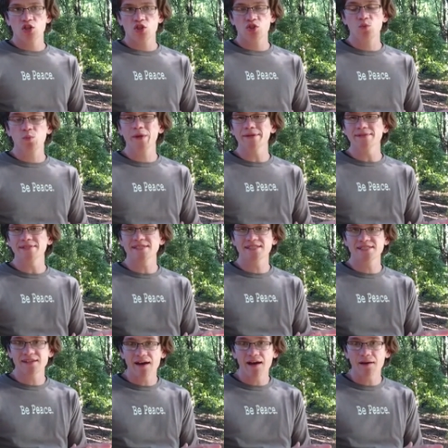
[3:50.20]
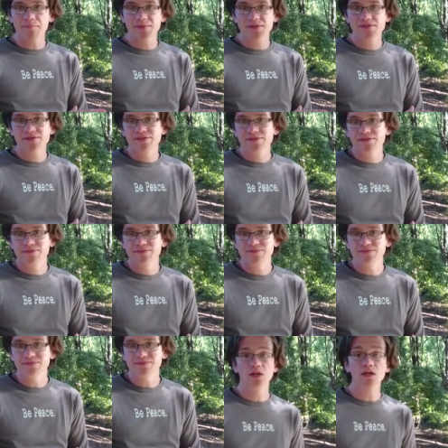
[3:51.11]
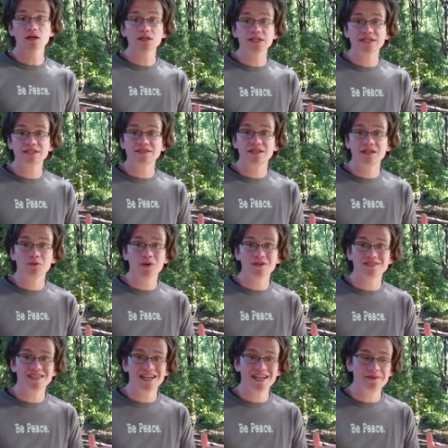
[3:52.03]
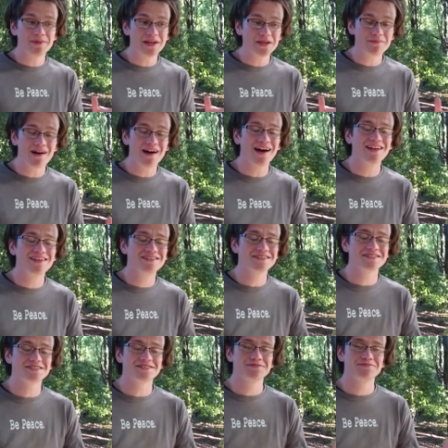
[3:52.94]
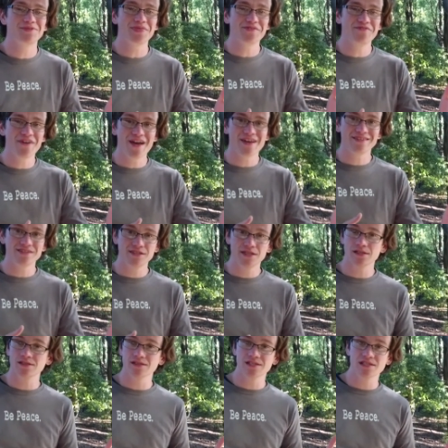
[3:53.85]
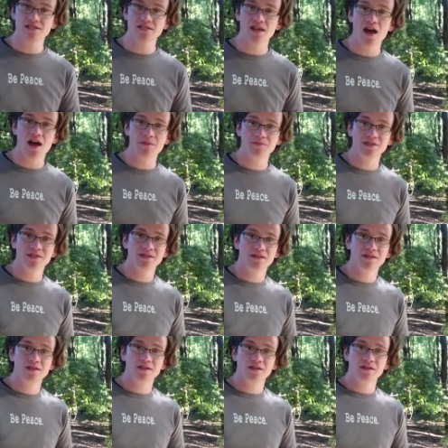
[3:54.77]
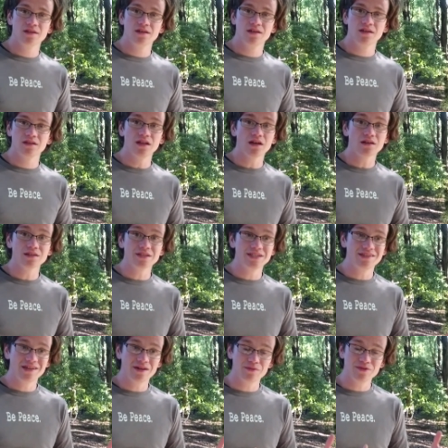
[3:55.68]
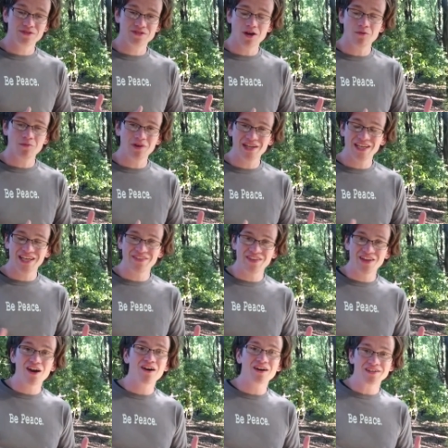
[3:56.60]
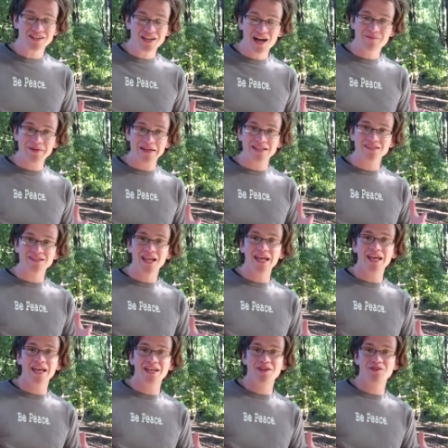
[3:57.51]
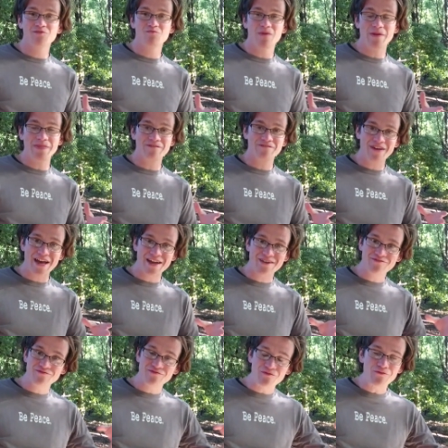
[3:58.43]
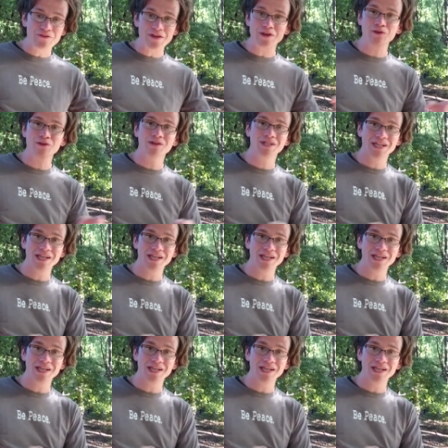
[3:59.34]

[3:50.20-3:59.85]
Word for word: the wheel stops. Luckily, there wasn't anybody behind us when the van suddenly stopped. Luckily, there was nobody in the oncoming lane when the van veered